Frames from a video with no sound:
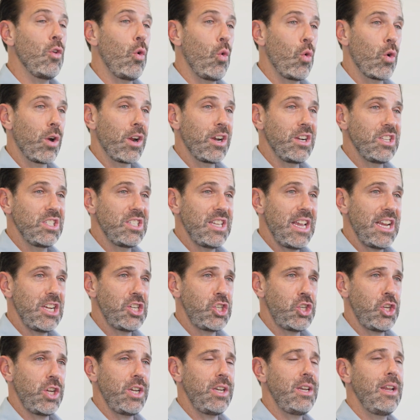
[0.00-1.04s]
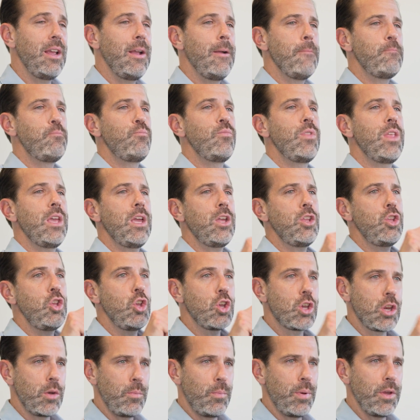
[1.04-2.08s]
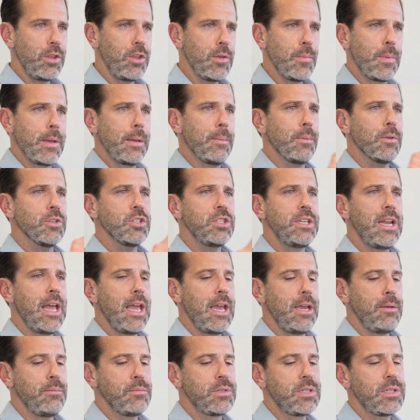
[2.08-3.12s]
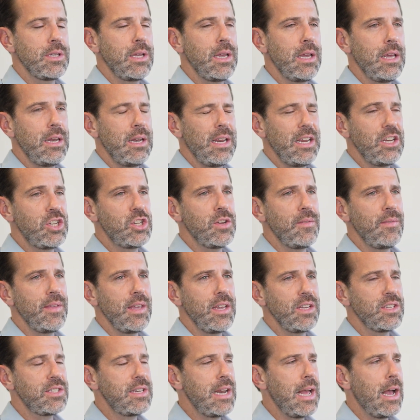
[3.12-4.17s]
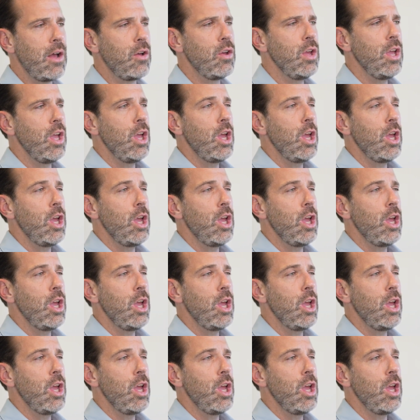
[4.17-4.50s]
the organization, then you can put the people's names in each of these. Now,